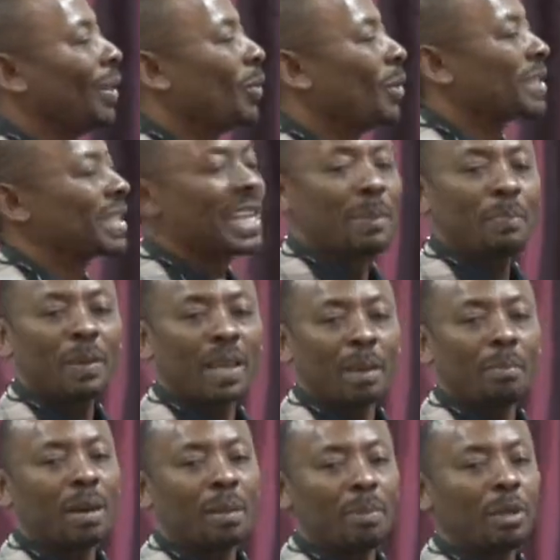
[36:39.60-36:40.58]
was keeping
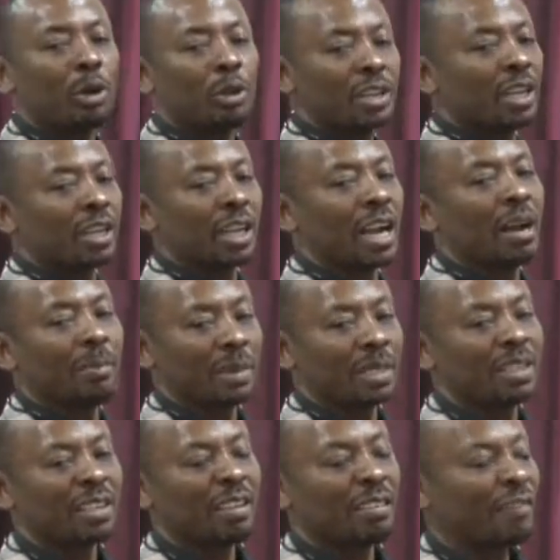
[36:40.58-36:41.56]
a Babylonian
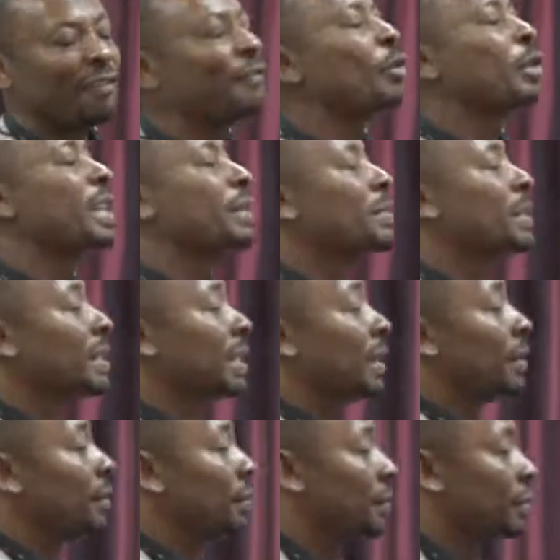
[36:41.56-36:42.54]
garment for
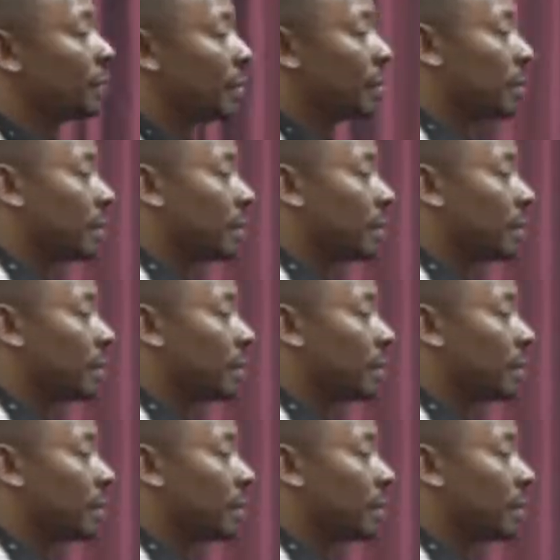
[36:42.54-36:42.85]
himself